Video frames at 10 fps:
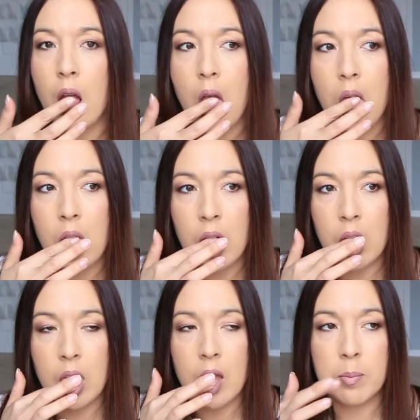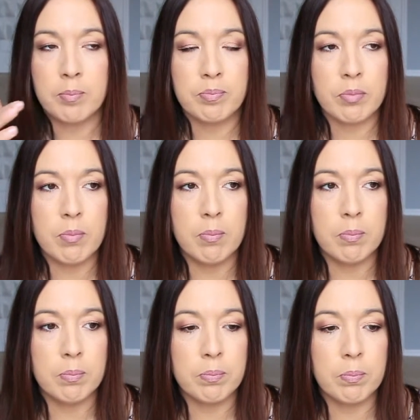
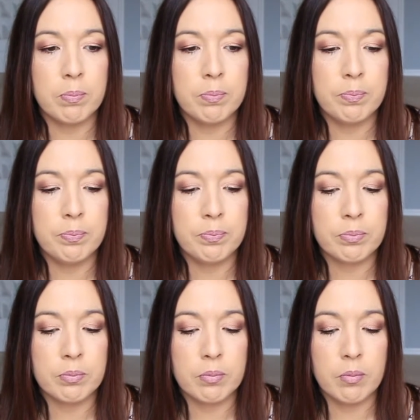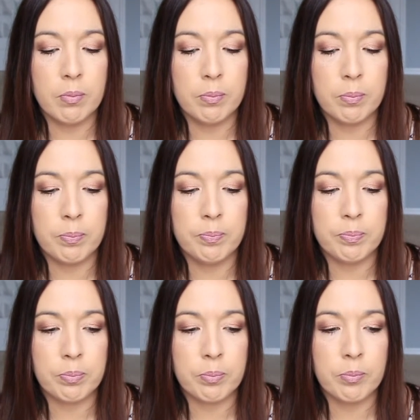
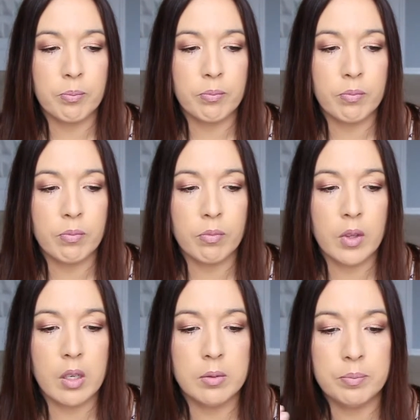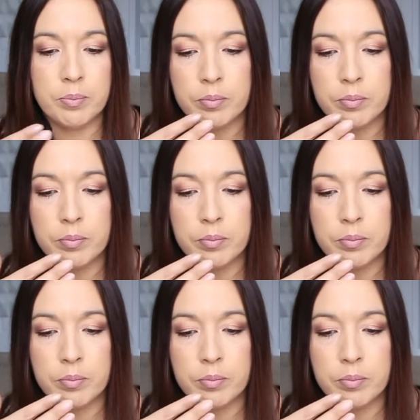No one is speaking in this clip.